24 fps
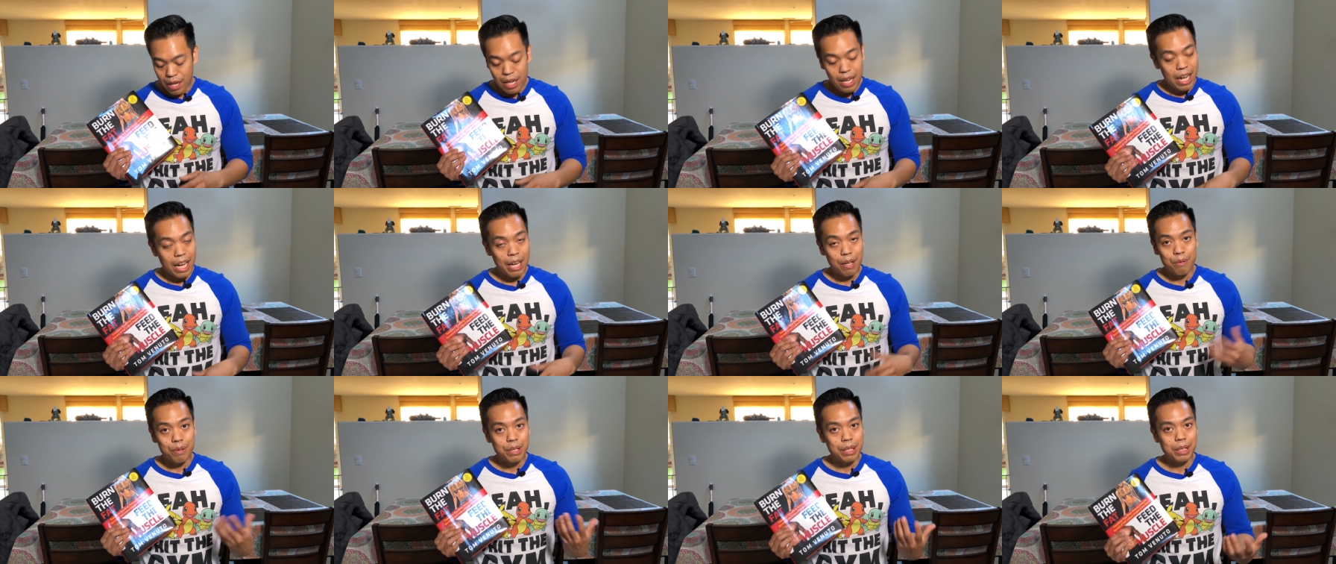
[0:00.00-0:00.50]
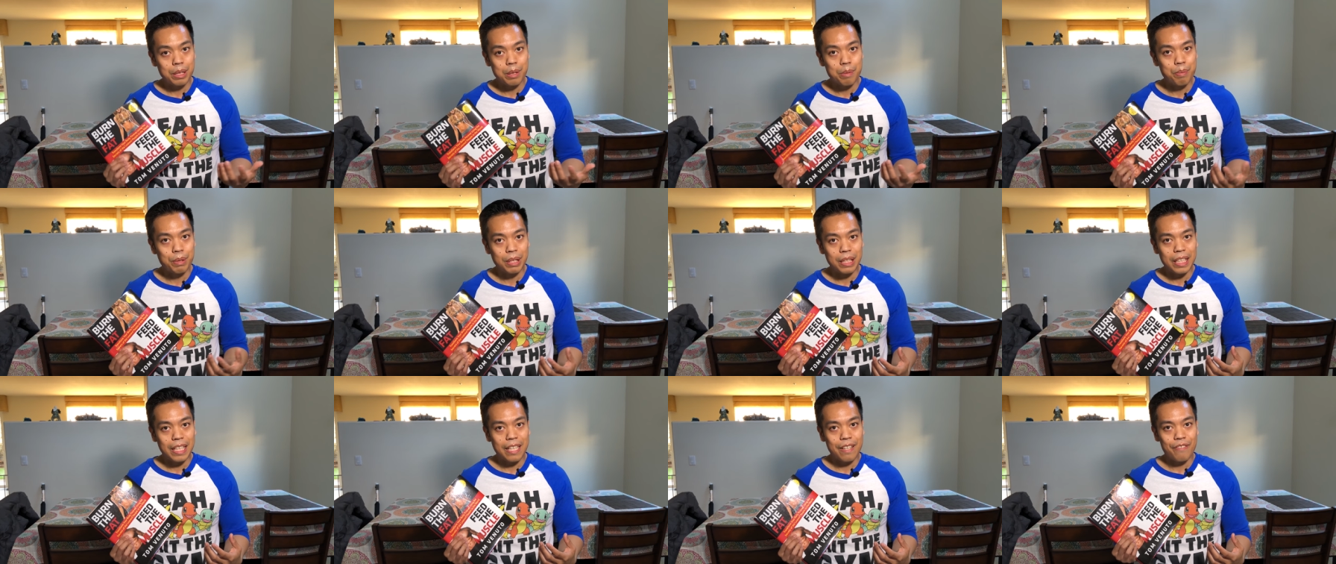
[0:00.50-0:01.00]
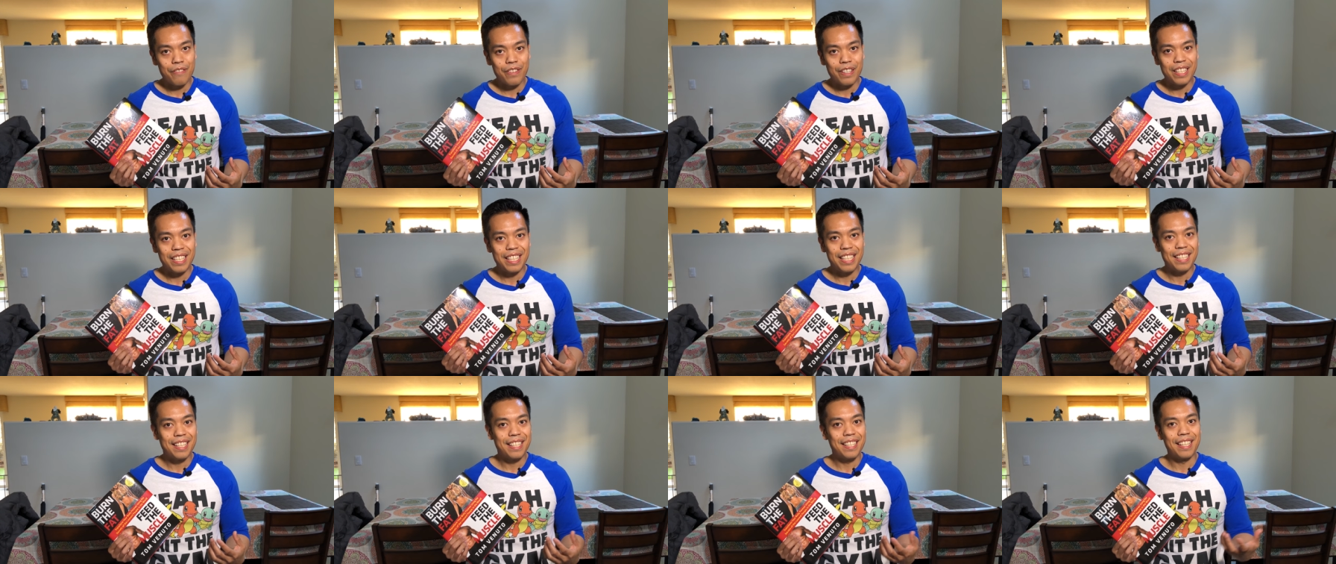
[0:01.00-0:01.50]
I really believe in
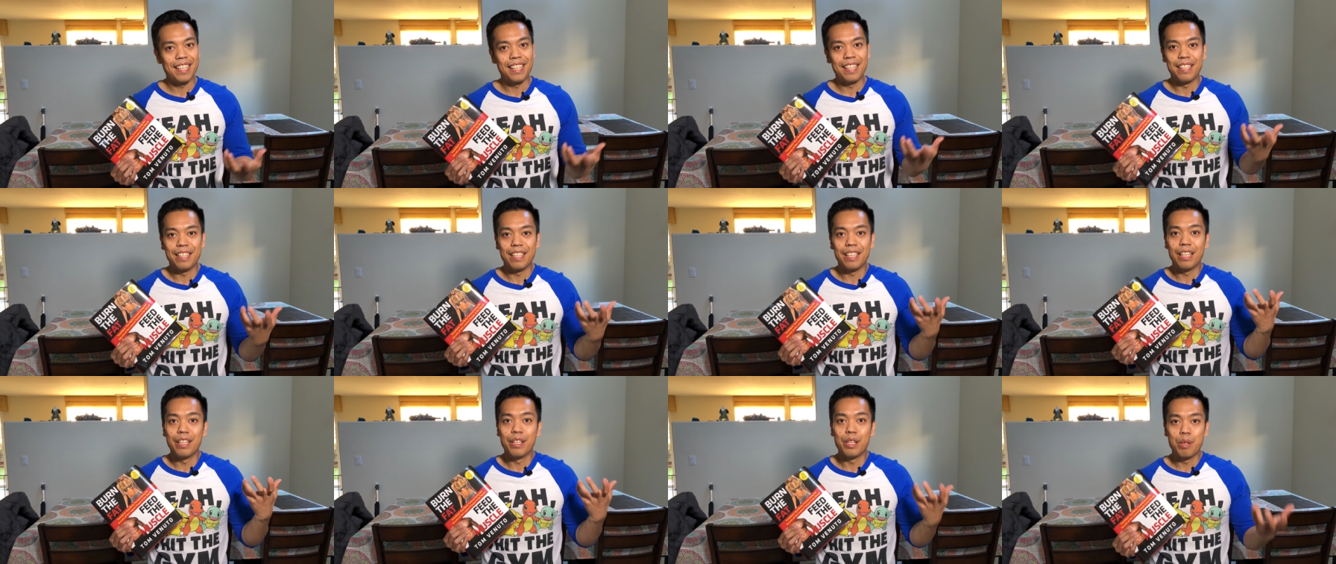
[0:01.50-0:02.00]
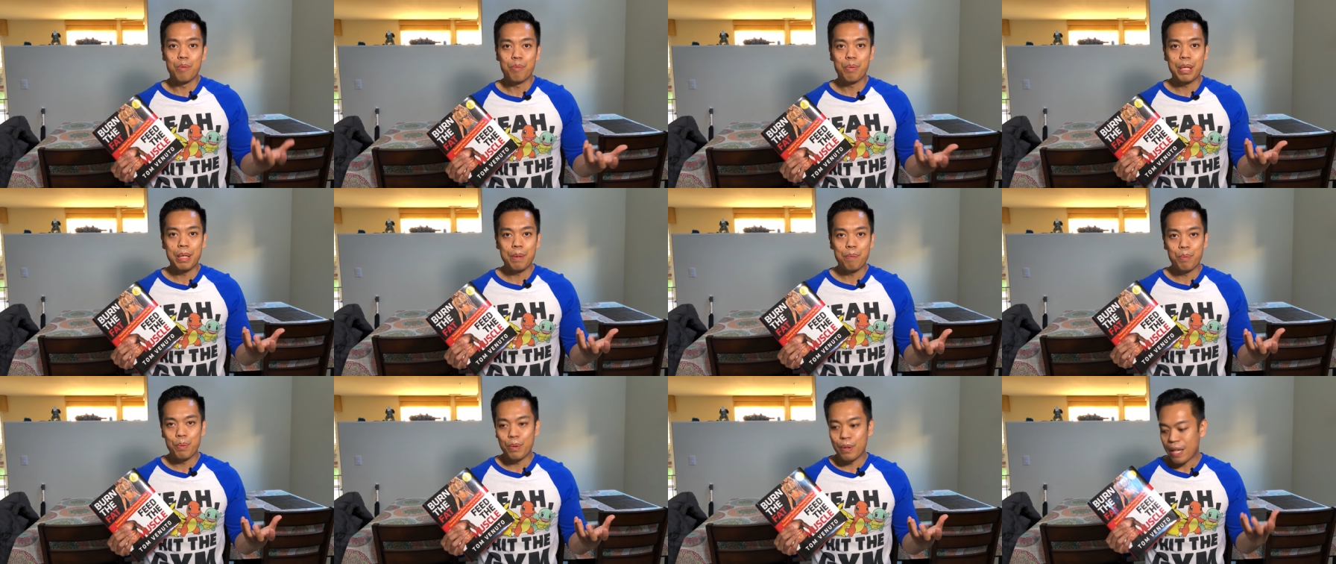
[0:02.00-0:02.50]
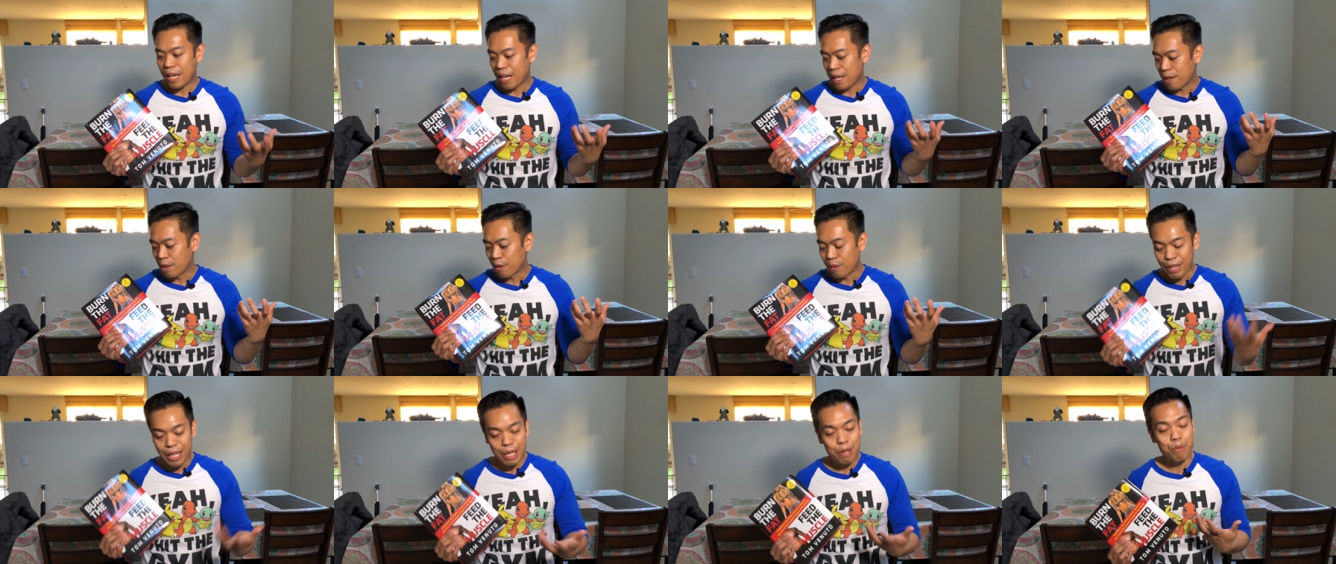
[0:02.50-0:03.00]
it, and other people had
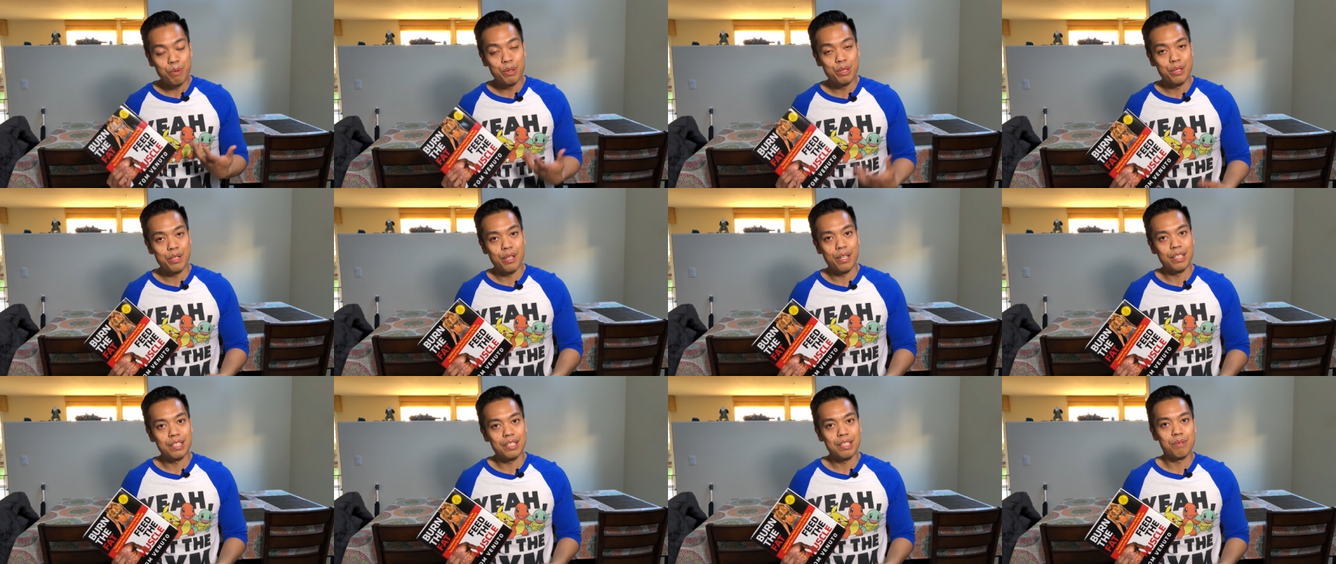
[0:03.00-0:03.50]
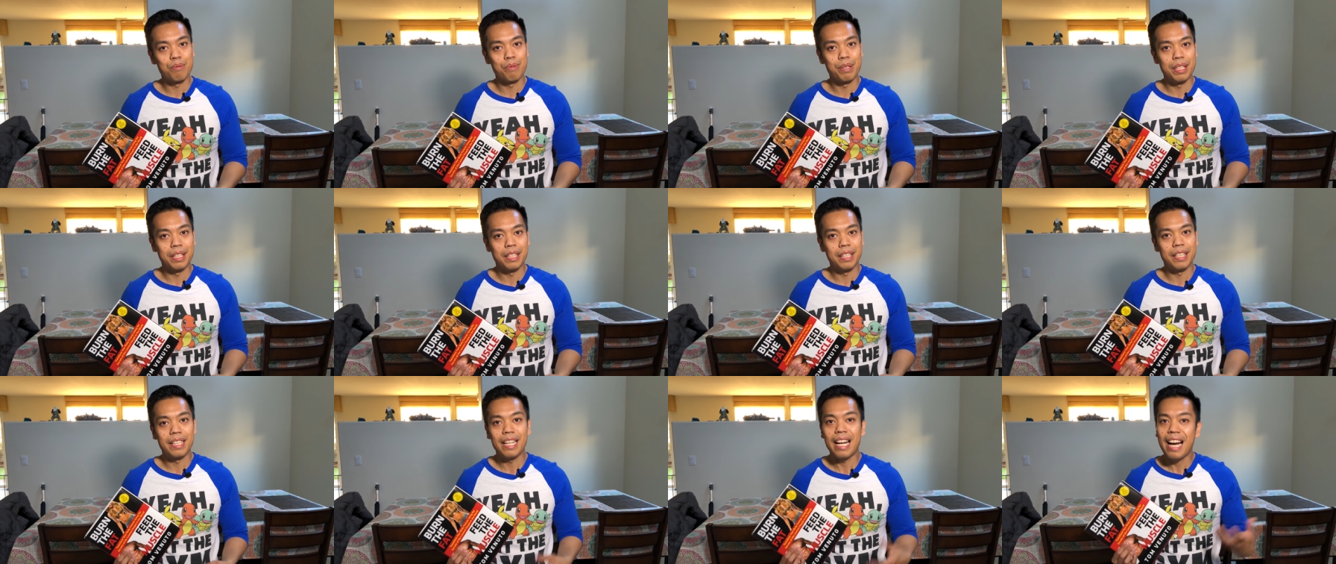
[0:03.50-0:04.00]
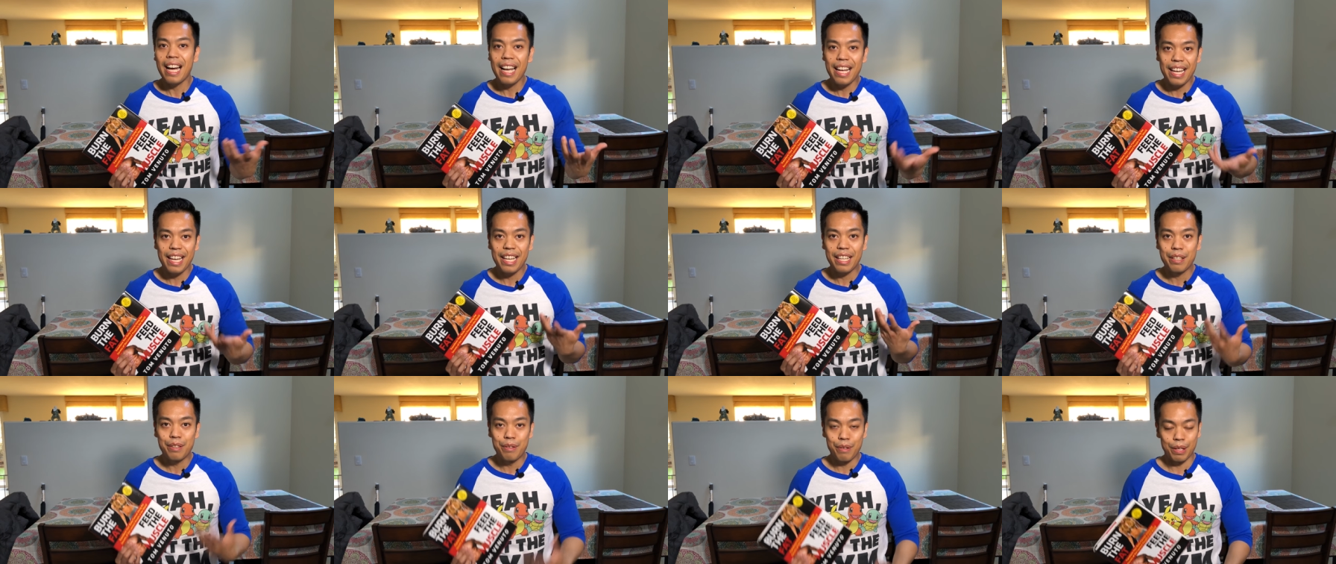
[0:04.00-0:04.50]
great results with it. I
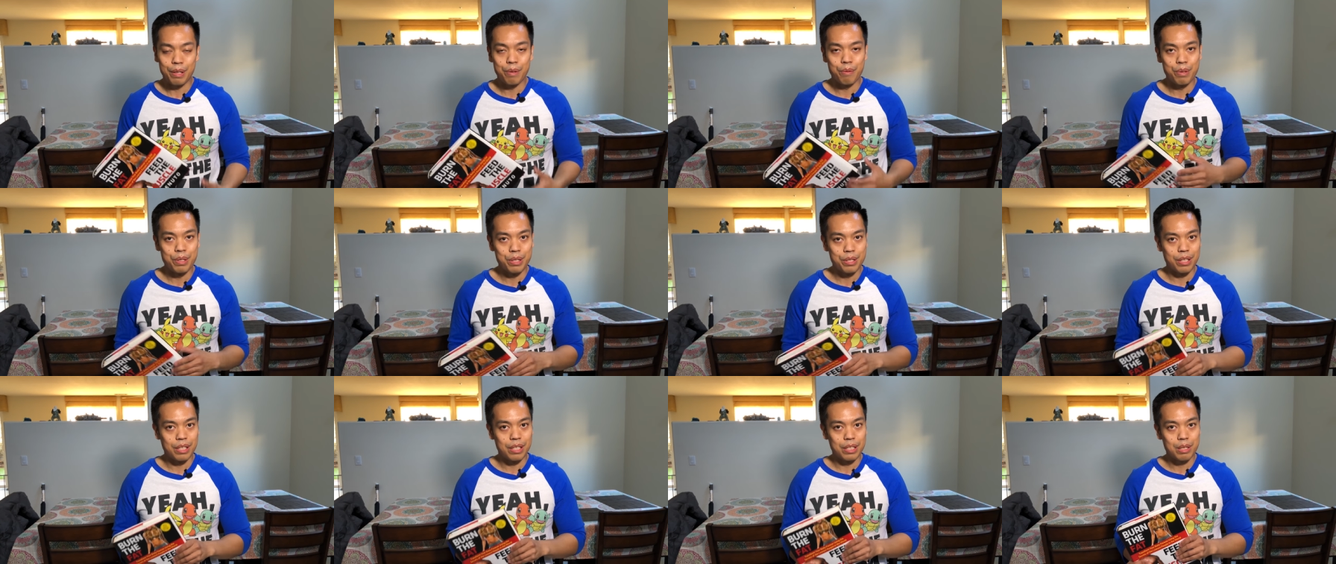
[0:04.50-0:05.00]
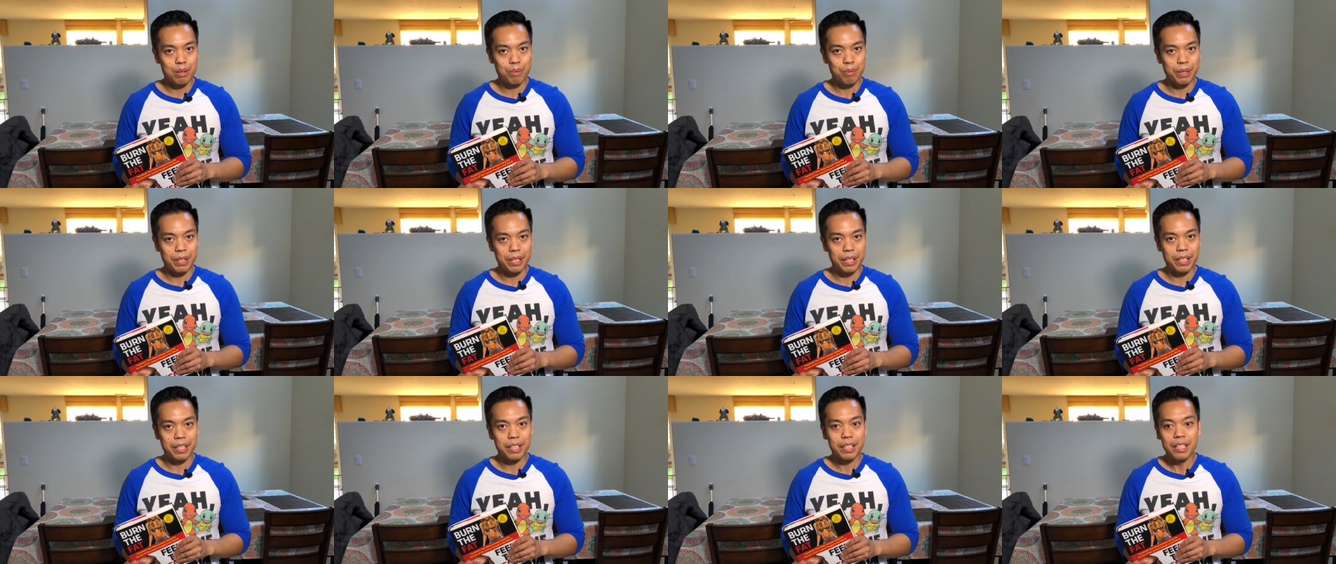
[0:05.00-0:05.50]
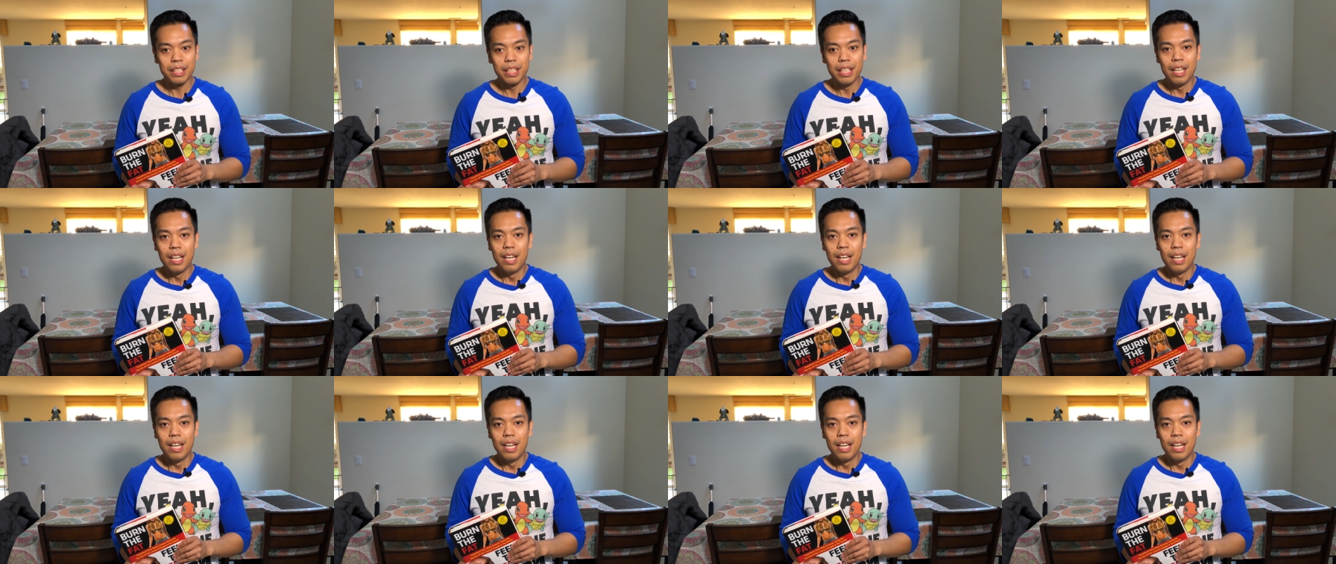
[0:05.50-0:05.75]
had great results with it.